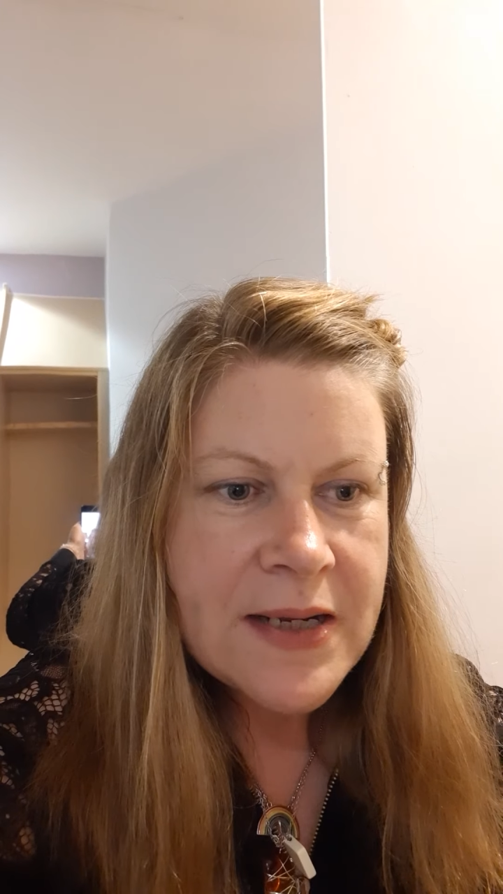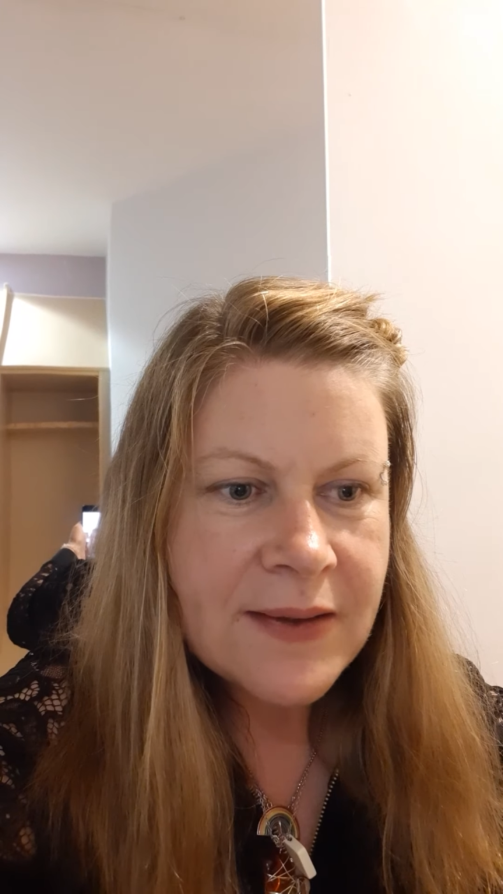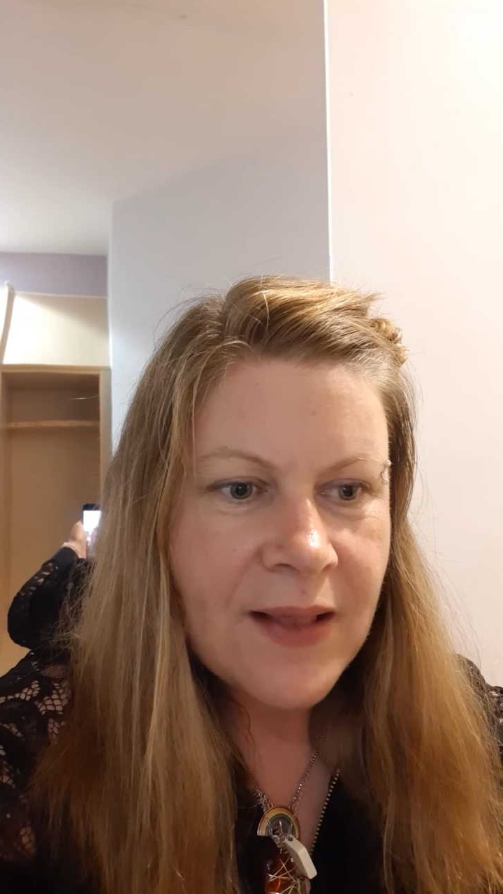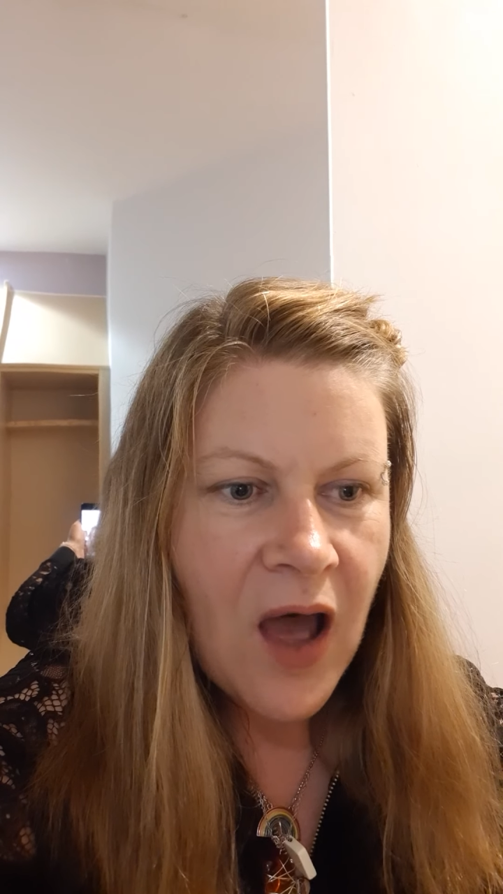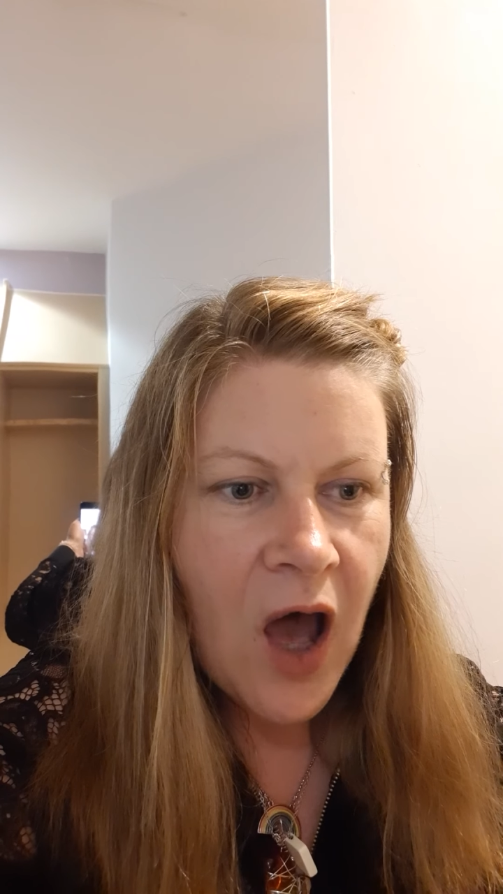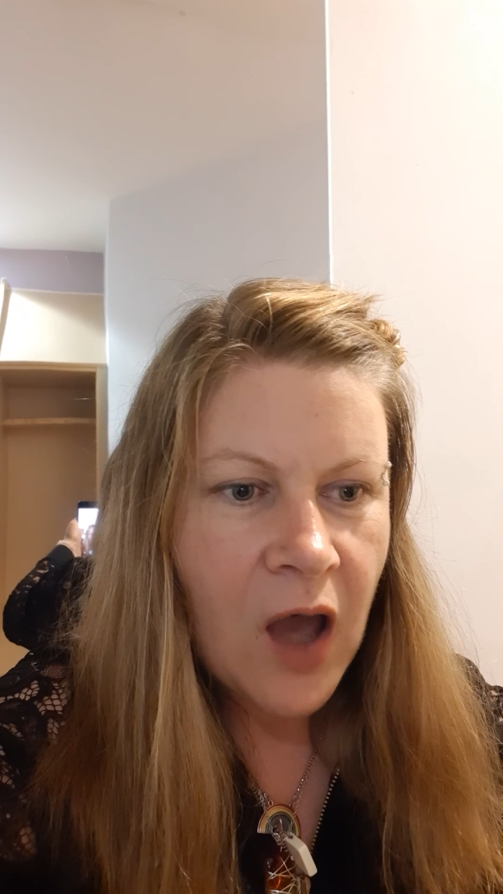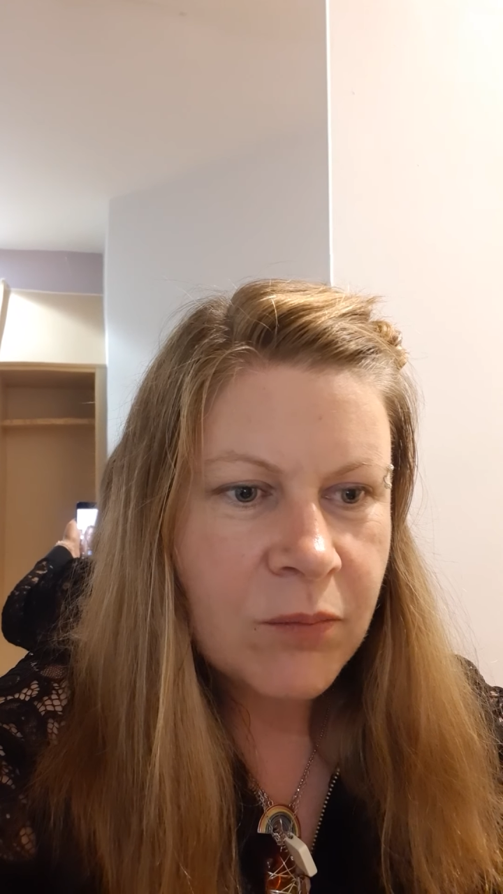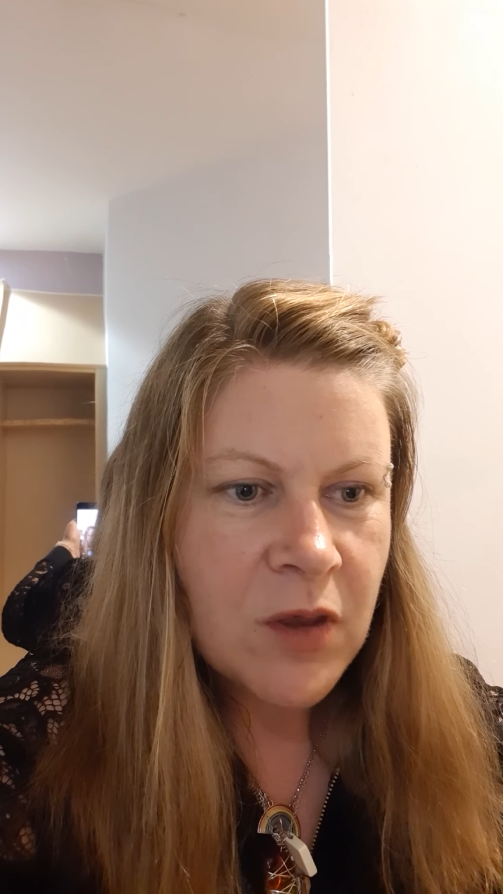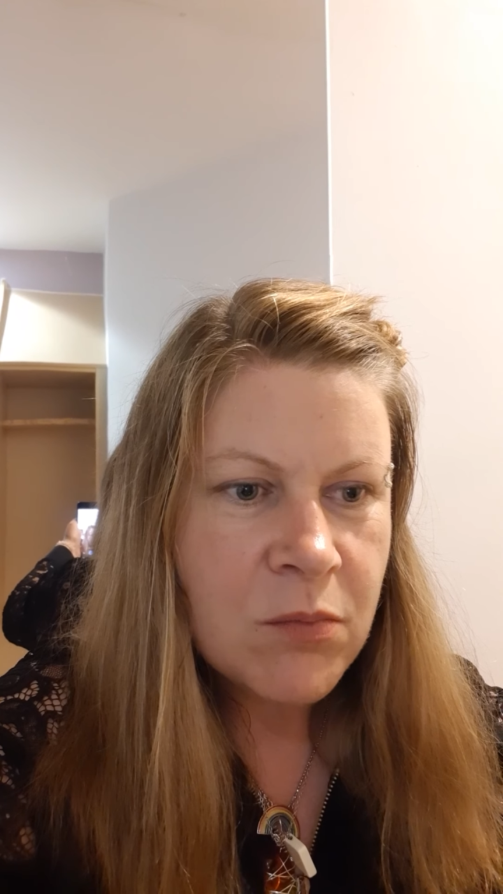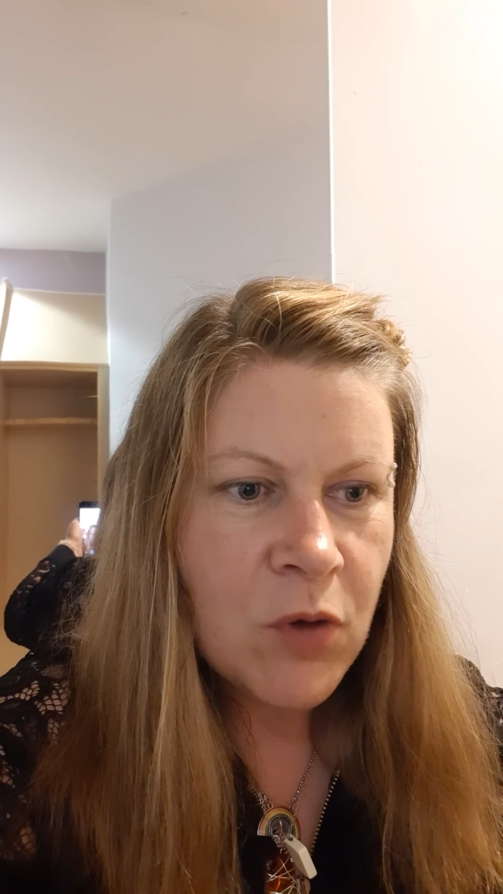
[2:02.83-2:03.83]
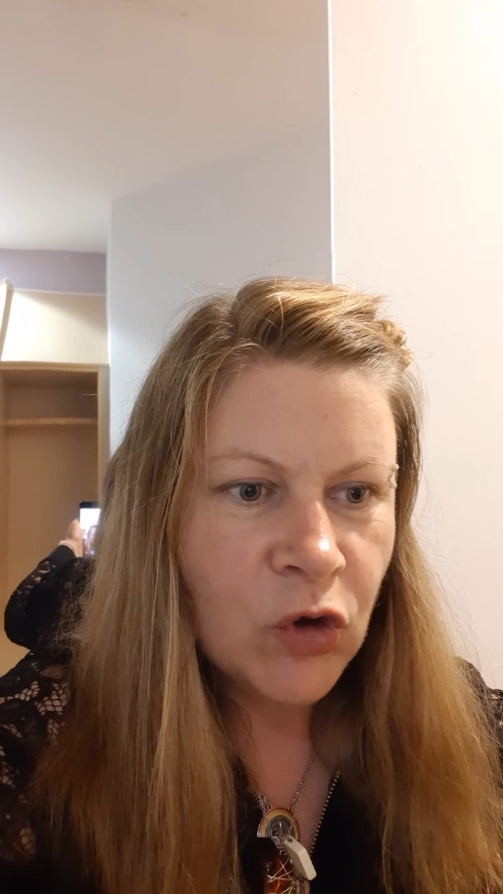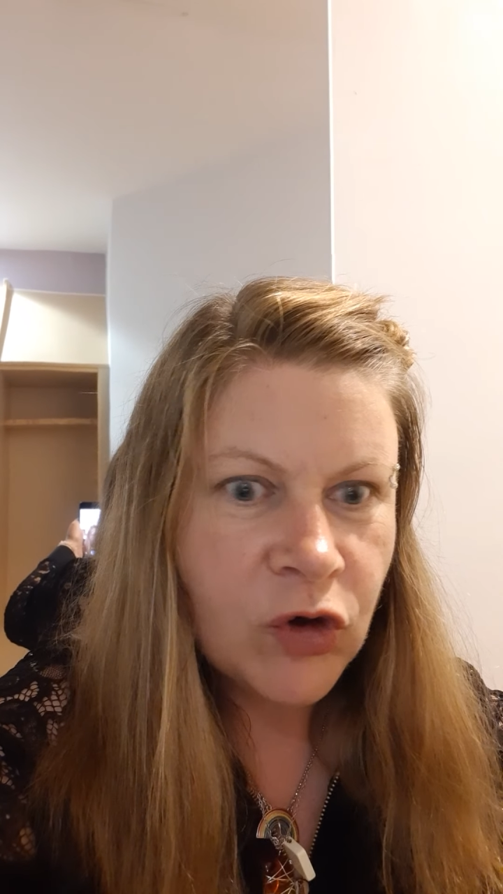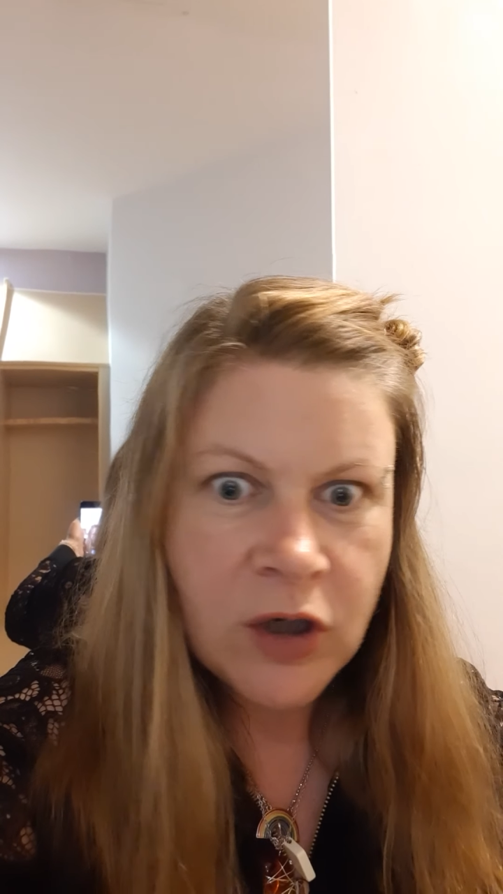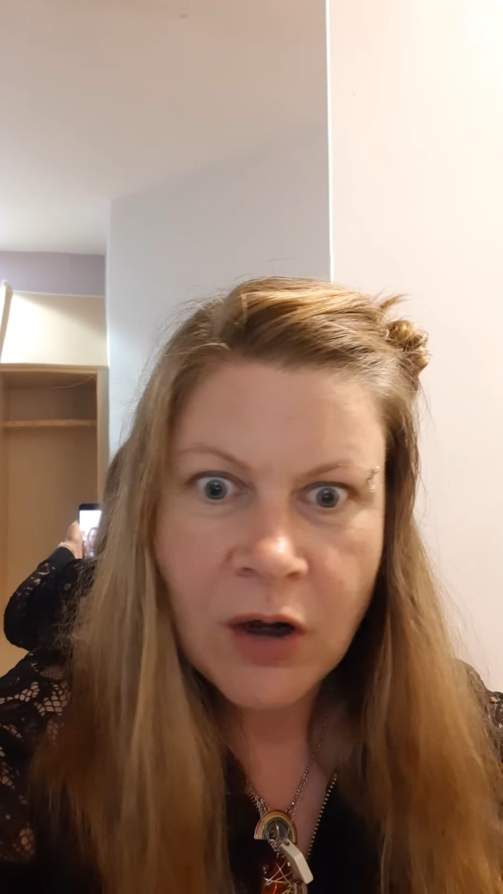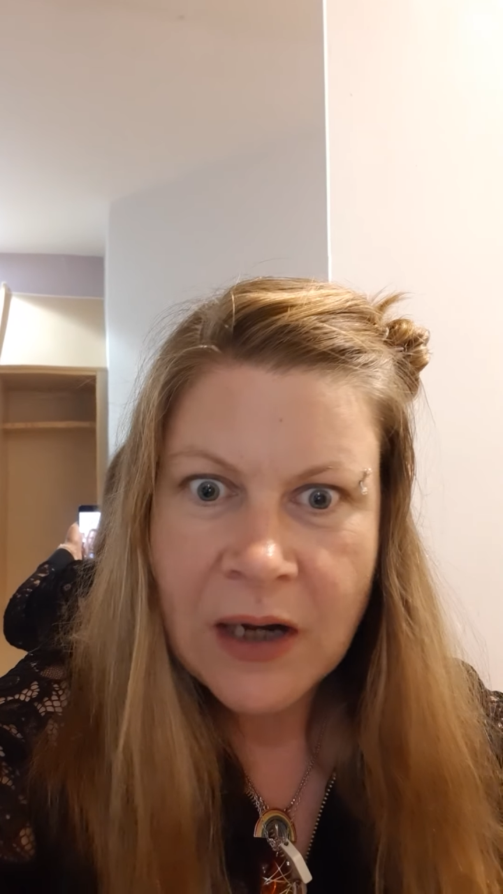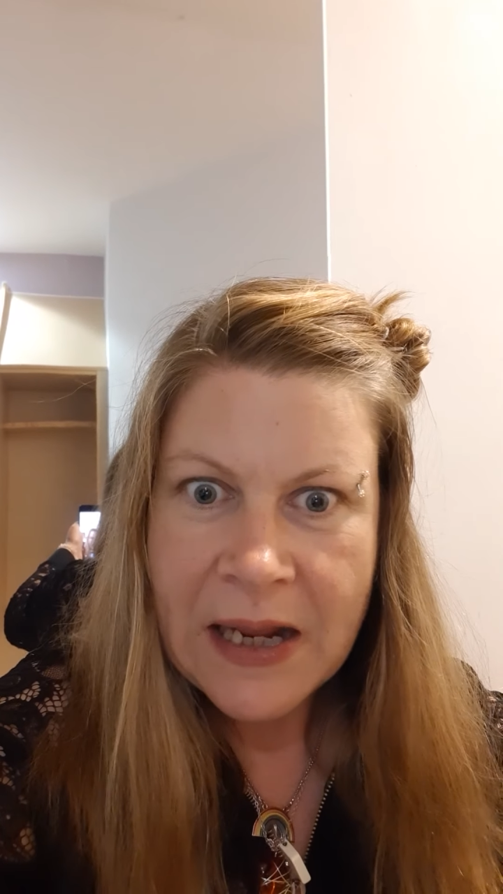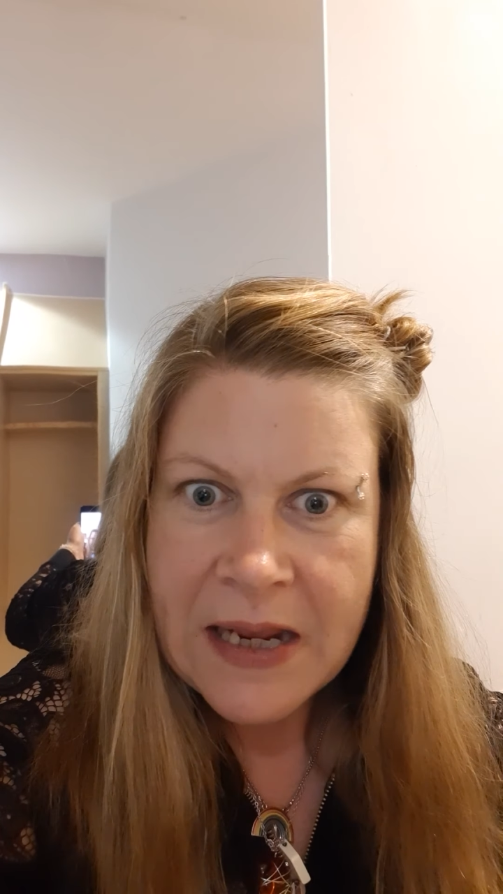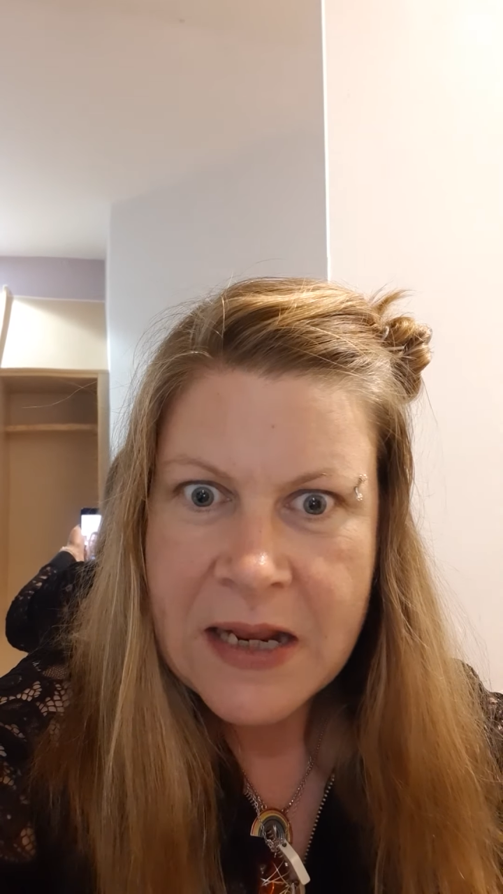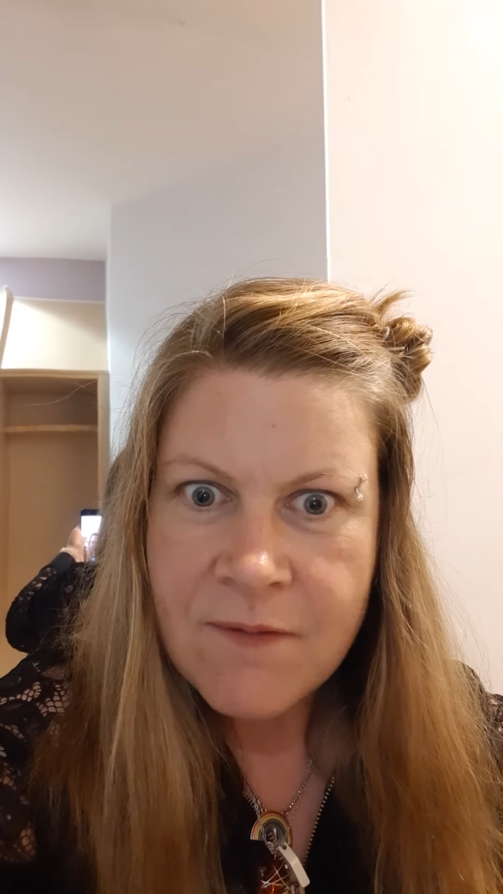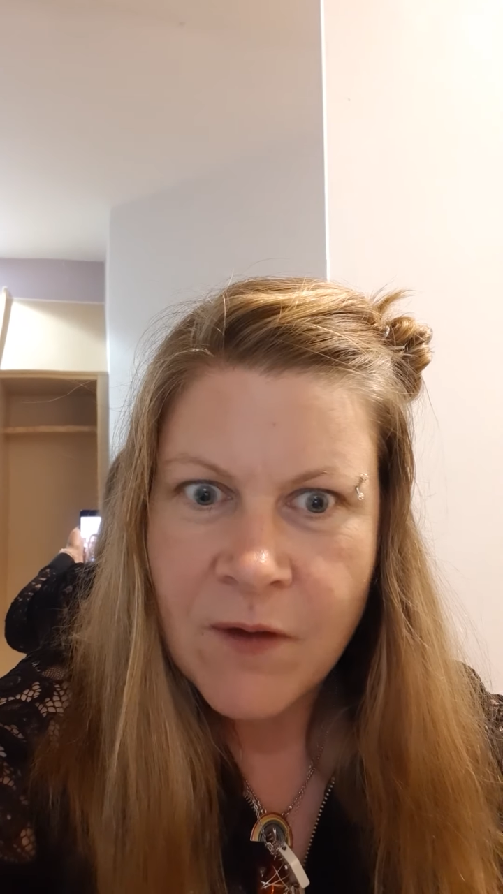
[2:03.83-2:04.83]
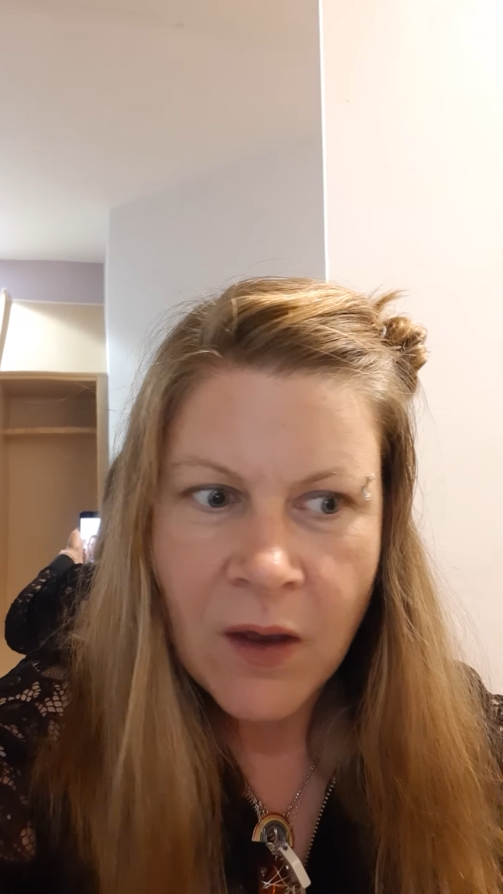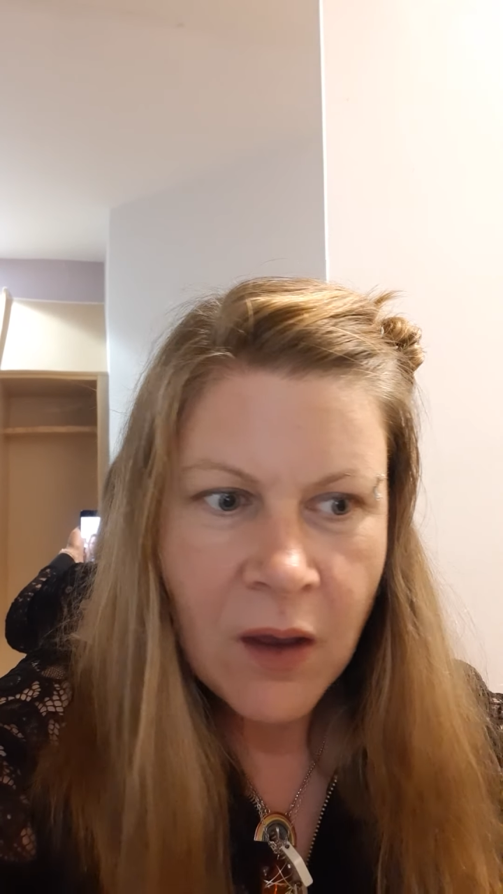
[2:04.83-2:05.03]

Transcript: this time, you must not leave